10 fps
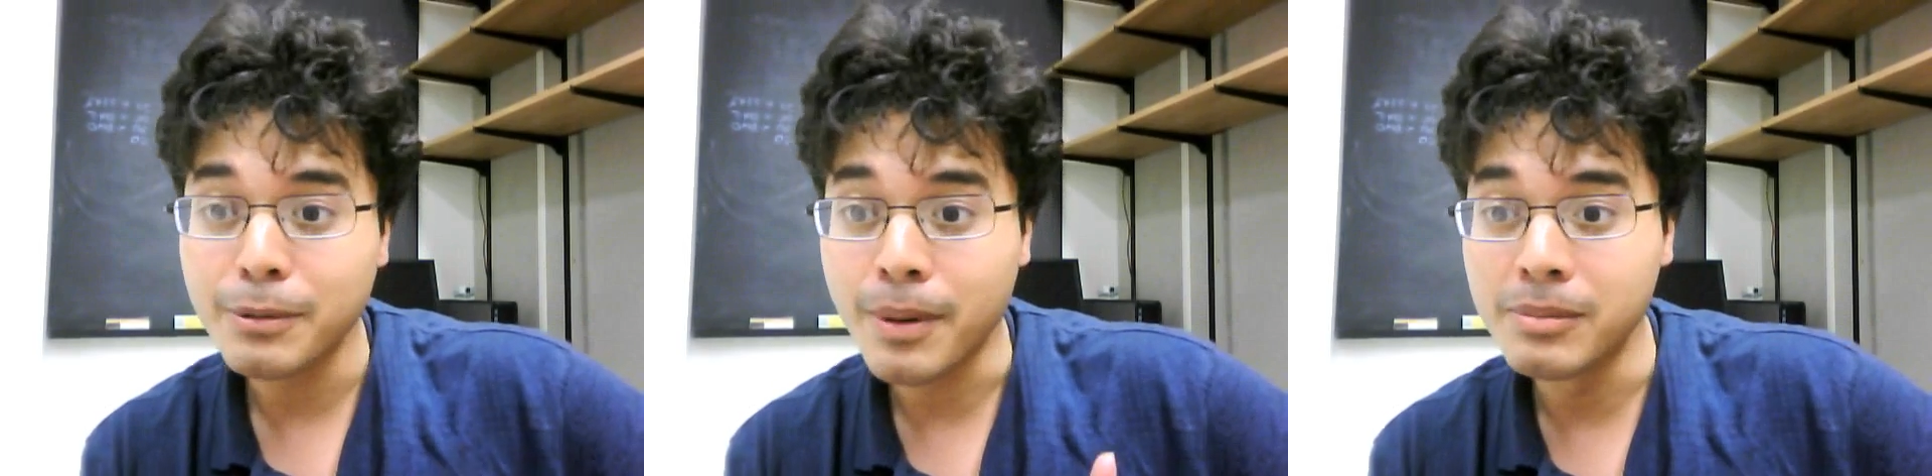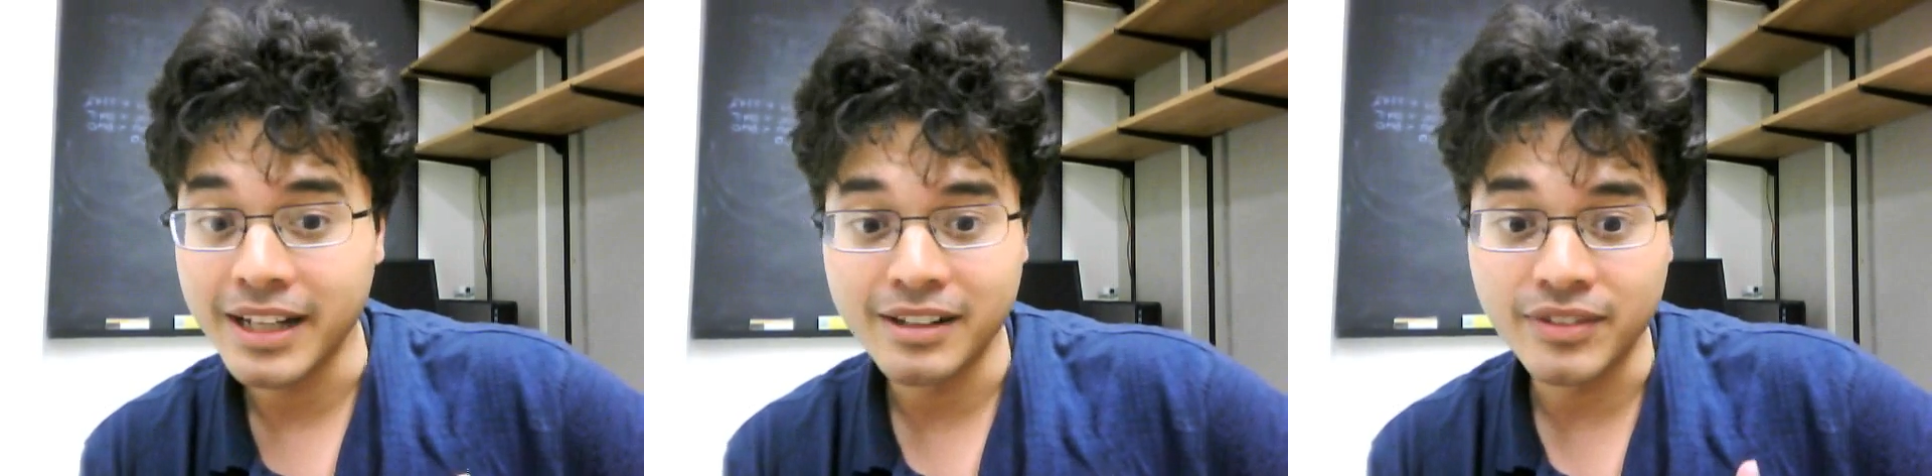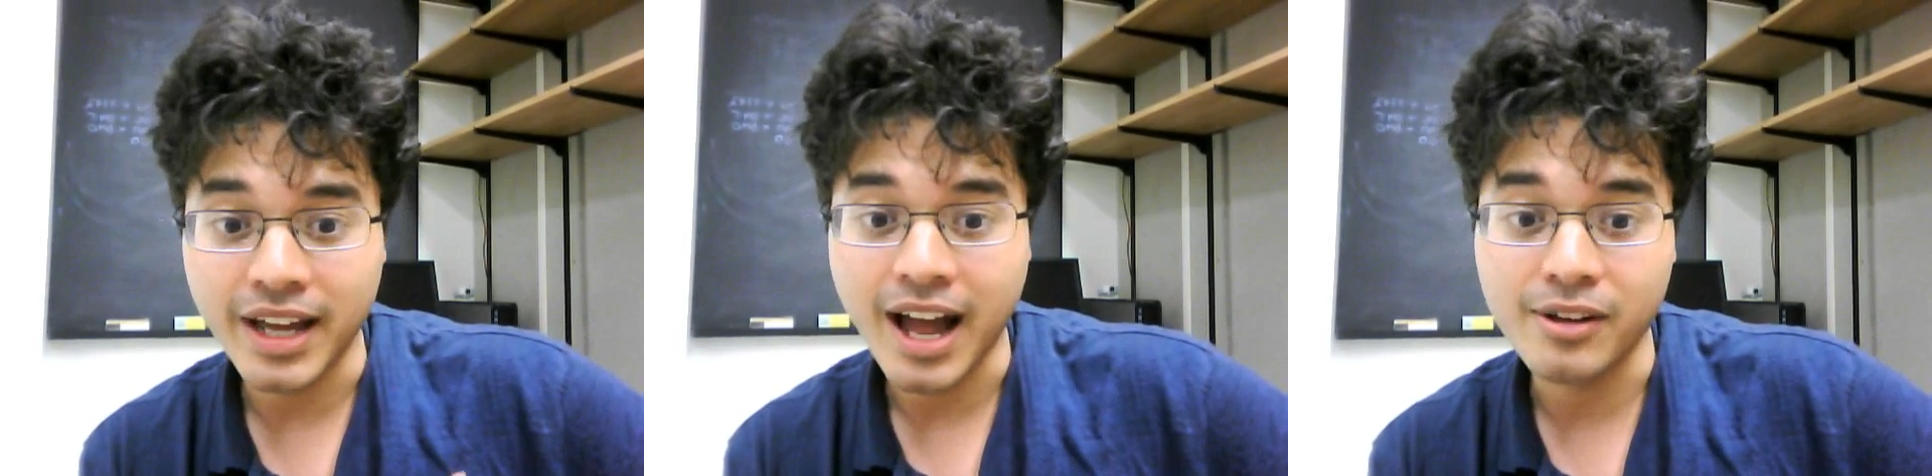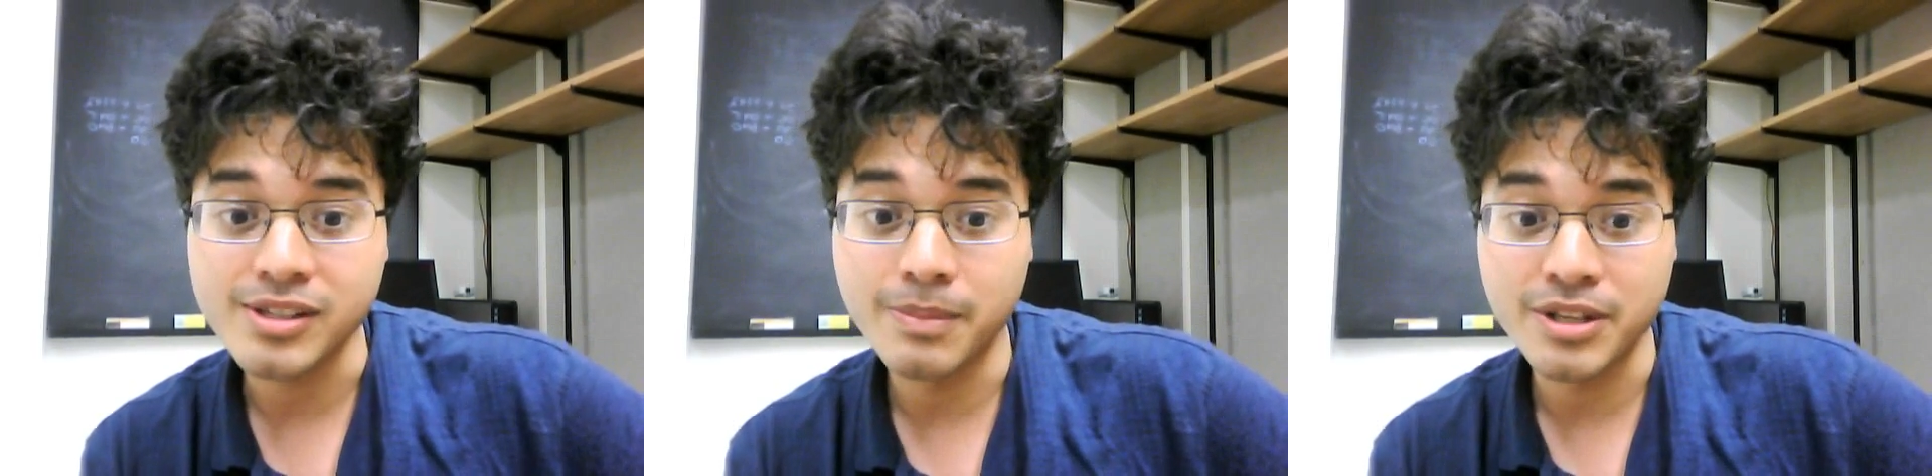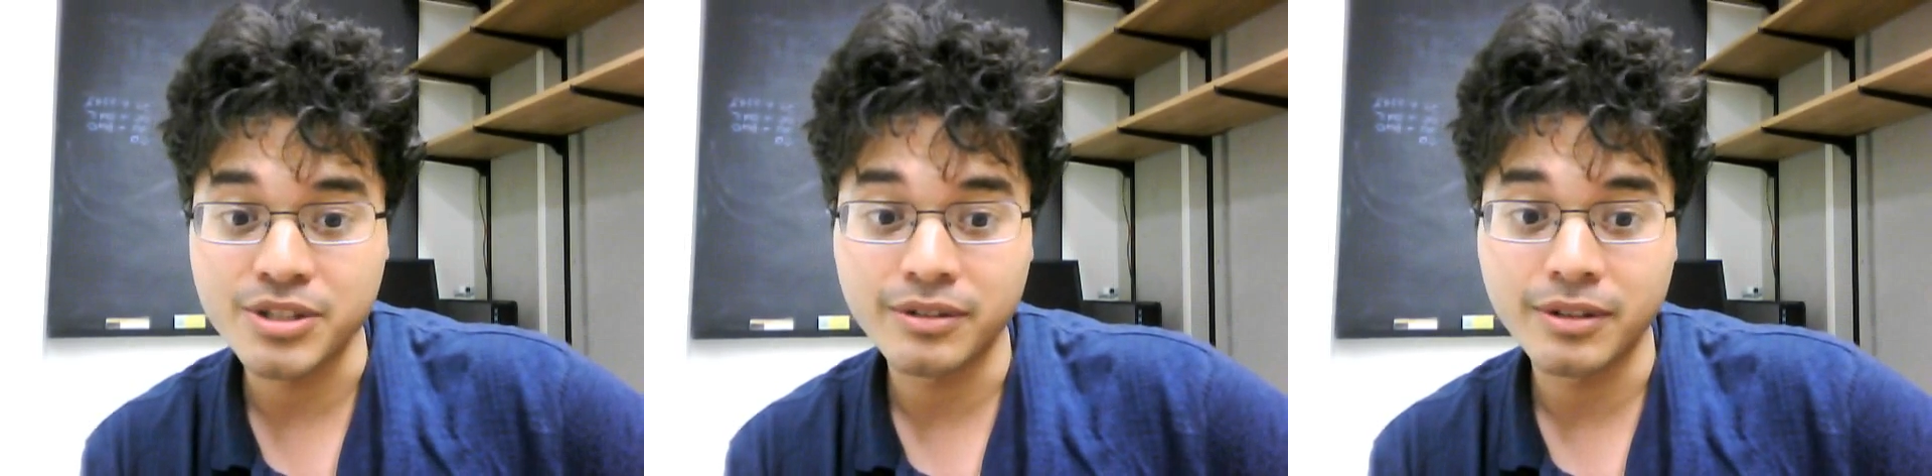Republican of the House
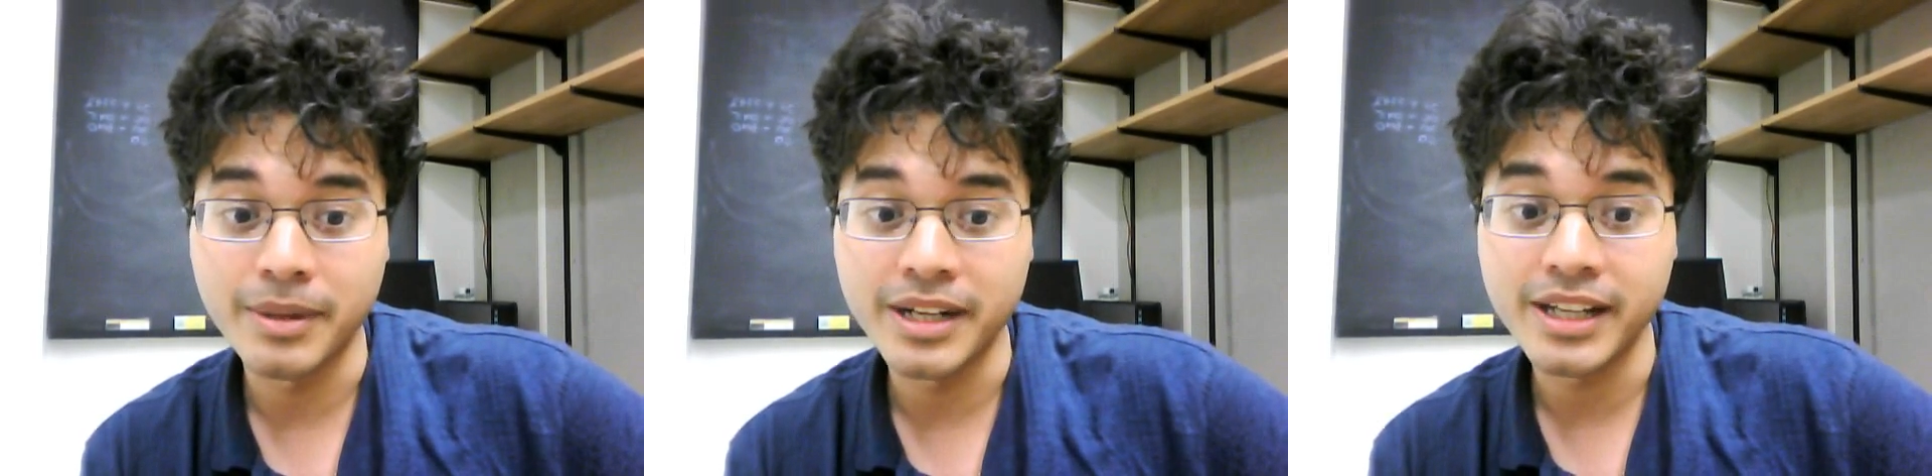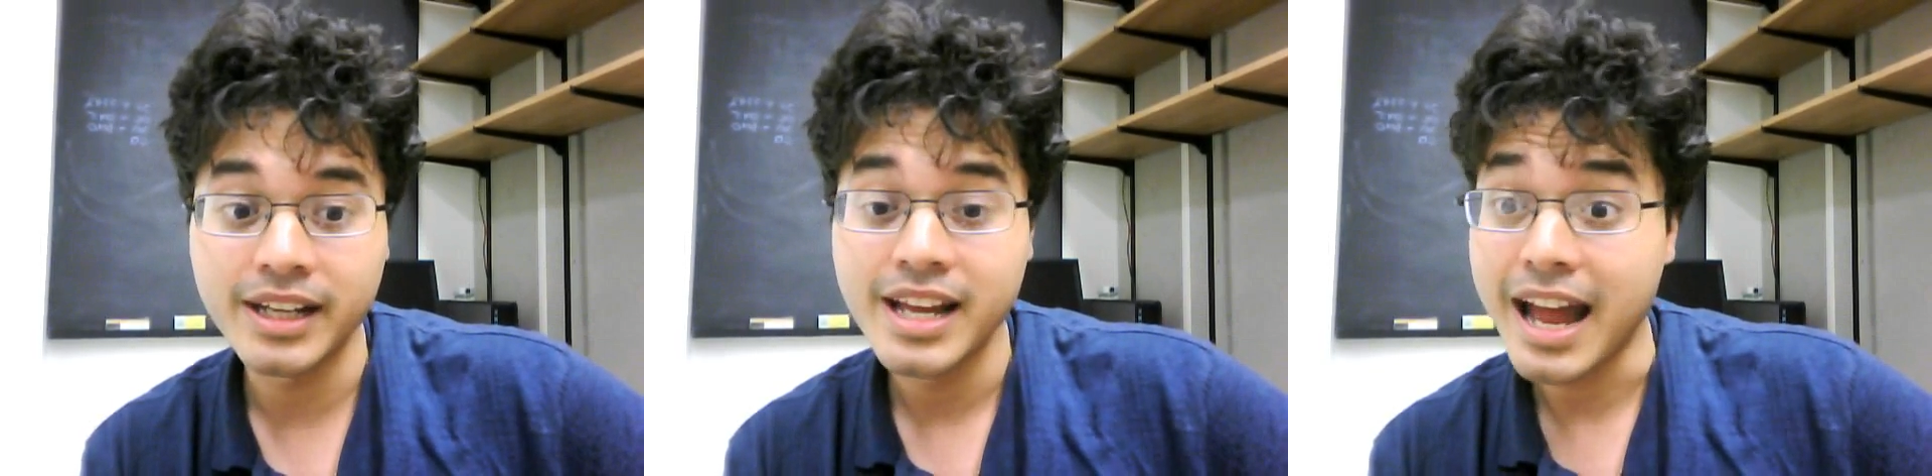Budget Committee,